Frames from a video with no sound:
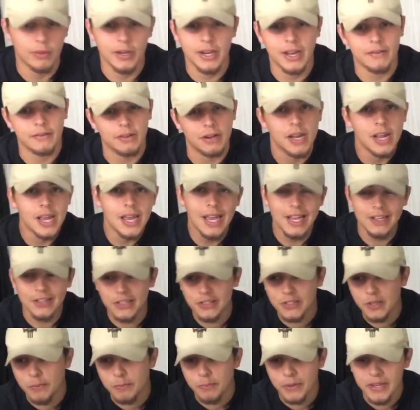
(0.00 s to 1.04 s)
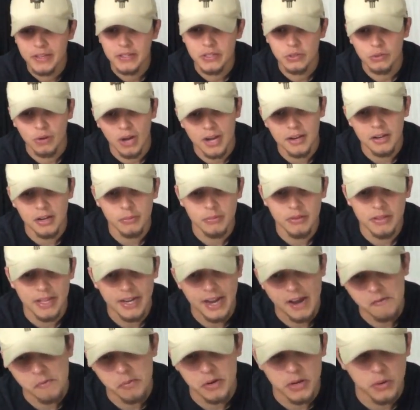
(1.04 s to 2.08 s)
whatever. It's just a big squat number that
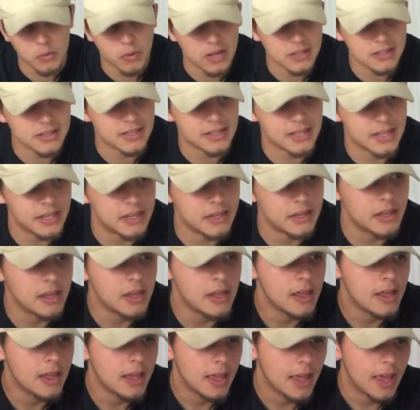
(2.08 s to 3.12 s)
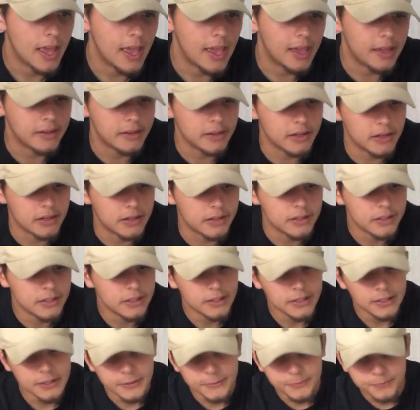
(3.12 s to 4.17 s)
everybody wants to hit. And,
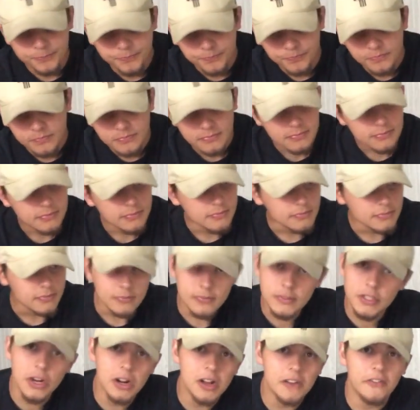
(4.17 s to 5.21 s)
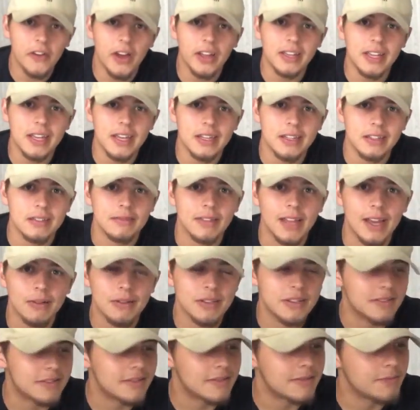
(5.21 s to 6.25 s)
you know, I finally hit it, and that
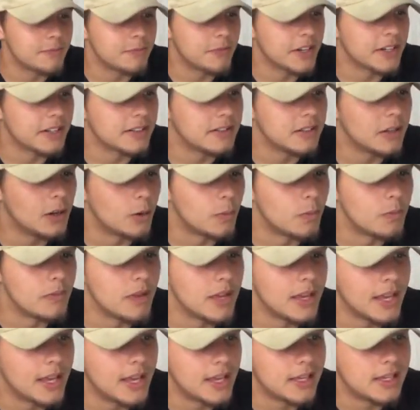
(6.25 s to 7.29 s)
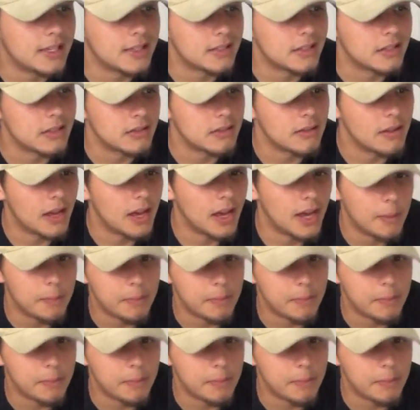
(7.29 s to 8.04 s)
was freaking dope. And I